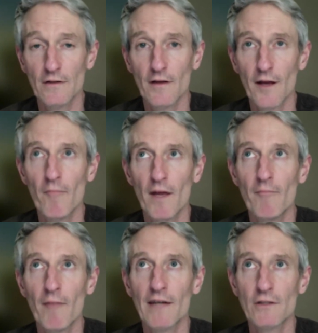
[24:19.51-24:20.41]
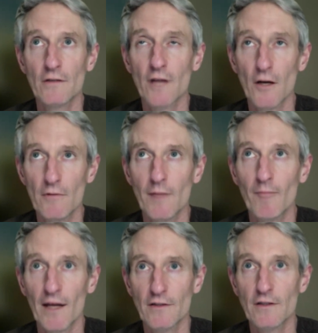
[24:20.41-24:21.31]
Don't
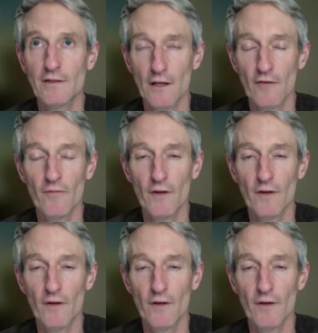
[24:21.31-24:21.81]
imagine yourself